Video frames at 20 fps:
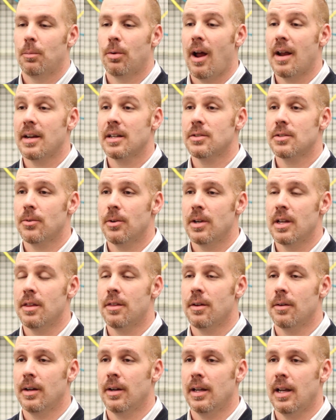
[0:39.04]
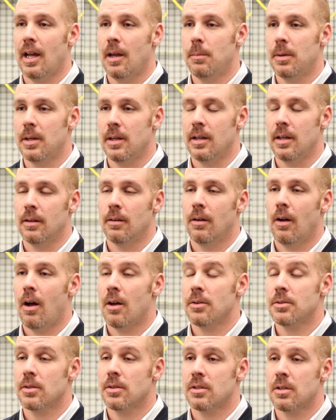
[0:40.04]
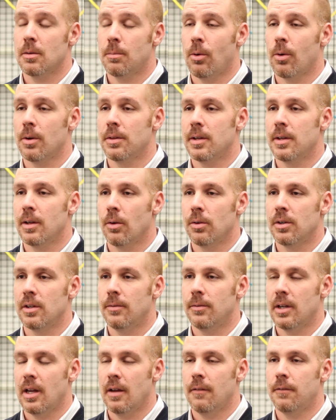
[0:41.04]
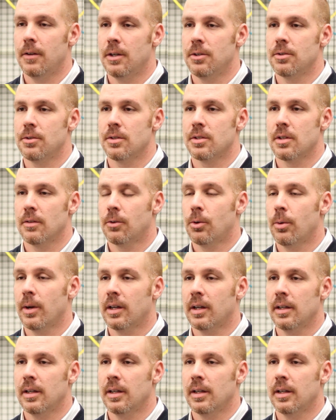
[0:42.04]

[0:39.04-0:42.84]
Products for Ethernet IP also support the ODVA features of Quick